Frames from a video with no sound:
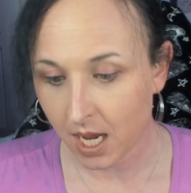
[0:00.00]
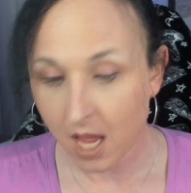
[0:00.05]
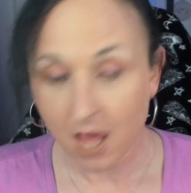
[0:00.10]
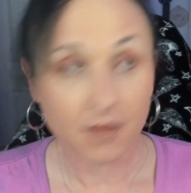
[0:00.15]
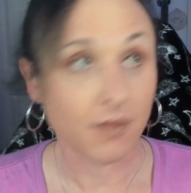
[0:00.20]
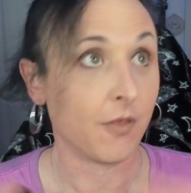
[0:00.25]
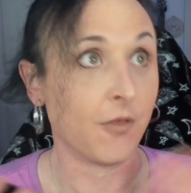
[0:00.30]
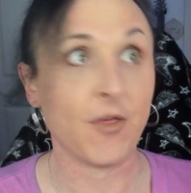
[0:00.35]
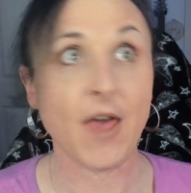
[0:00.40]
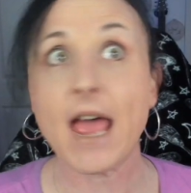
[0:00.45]

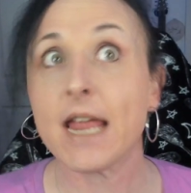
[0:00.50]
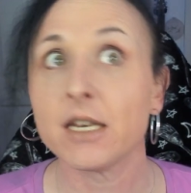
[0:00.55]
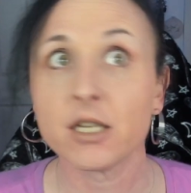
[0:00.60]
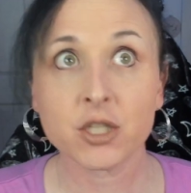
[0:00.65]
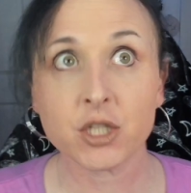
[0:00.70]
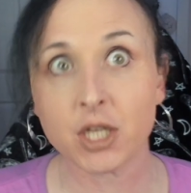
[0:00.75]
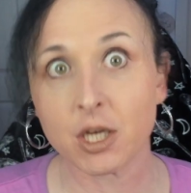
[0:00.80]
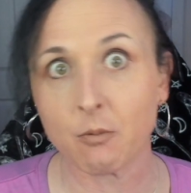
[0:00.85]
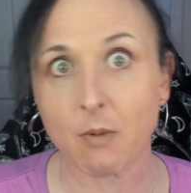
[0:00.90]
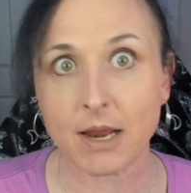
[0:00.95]
Then
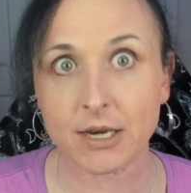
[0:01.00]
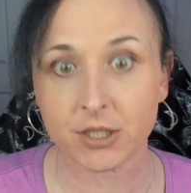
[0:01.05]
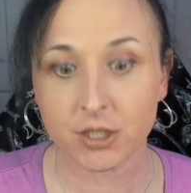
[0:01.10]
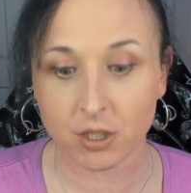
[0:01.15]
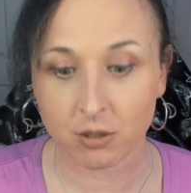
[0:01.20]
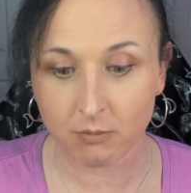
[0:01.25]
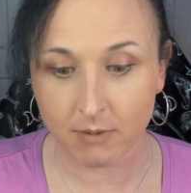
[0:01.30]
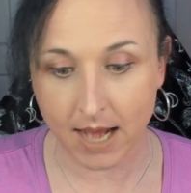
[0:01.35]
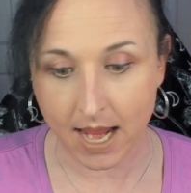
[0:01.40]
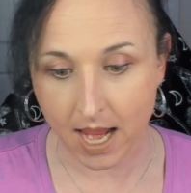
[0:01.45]
she went
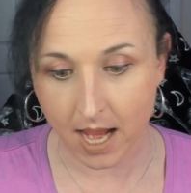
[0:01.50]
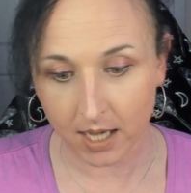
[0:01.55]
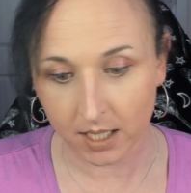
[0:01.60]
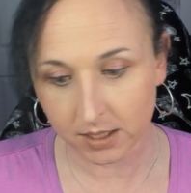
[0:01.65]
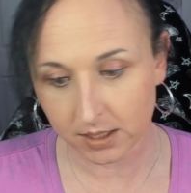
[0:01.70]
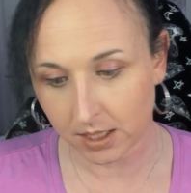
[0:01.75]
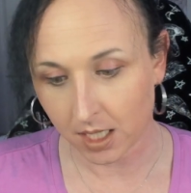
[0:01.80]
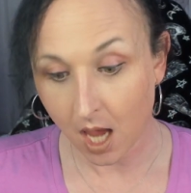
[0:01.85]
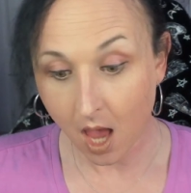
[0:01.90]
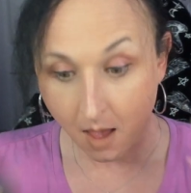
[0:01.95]

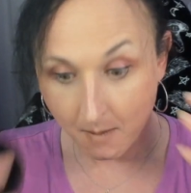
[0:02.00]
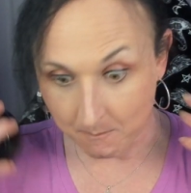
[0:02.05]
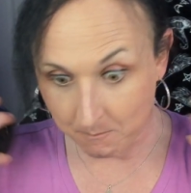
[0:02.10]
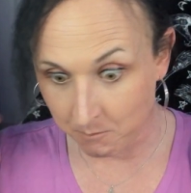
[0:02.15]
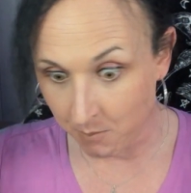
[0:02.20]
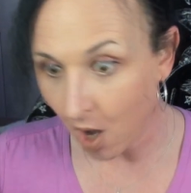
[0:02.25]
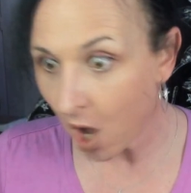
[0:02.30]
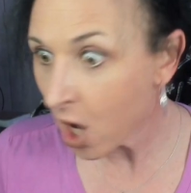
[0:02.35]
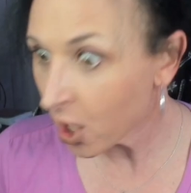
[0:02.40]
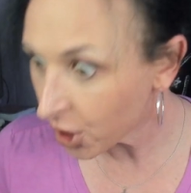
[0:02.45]
direct.
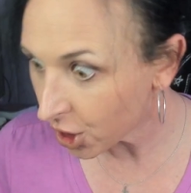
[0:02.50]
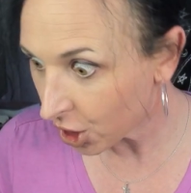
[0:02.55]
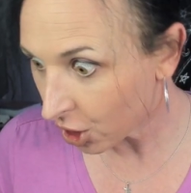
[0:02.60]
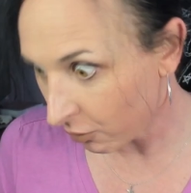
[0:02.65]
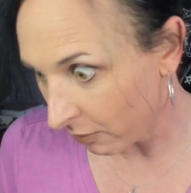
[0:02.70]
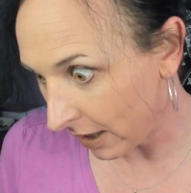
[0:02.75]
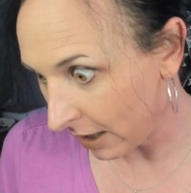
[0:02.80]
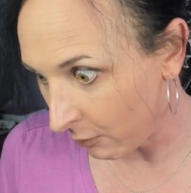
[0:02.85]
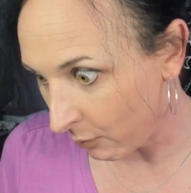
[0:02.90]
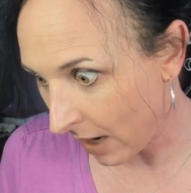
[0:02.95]

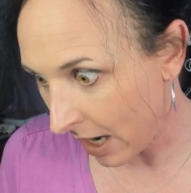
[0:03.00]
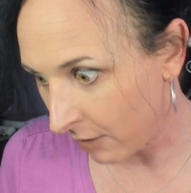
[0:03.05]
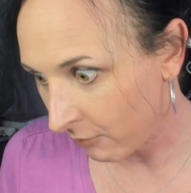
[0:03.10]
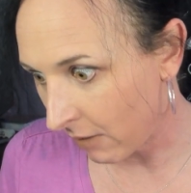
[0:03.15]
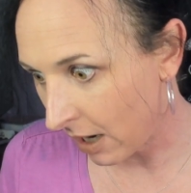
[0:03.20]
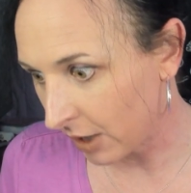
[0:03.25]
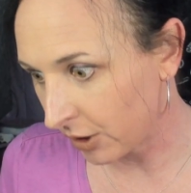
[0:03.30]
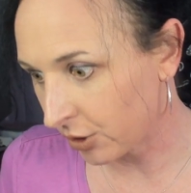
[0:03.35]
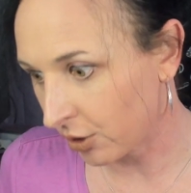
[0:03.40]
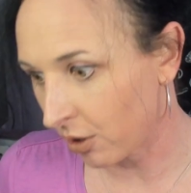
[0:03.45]
Mercury went
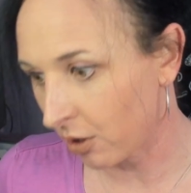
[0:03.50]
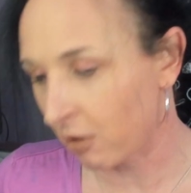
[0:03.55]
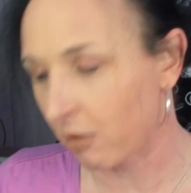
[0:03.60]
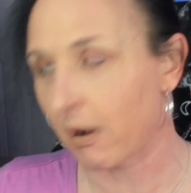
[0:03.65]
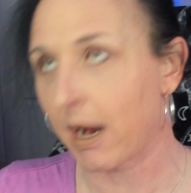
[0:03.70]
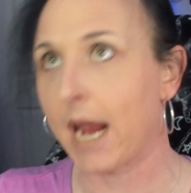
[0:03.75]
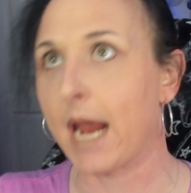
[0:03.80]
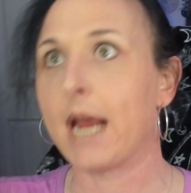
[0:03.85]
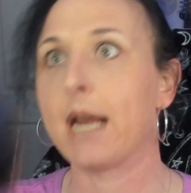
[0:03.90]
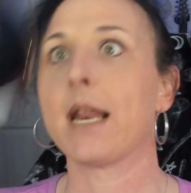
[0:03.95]

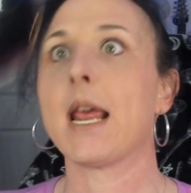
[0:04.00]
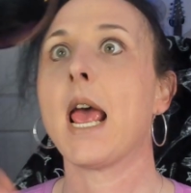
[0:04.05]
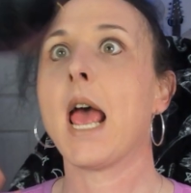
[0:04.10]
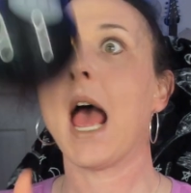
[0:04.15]
retrograde.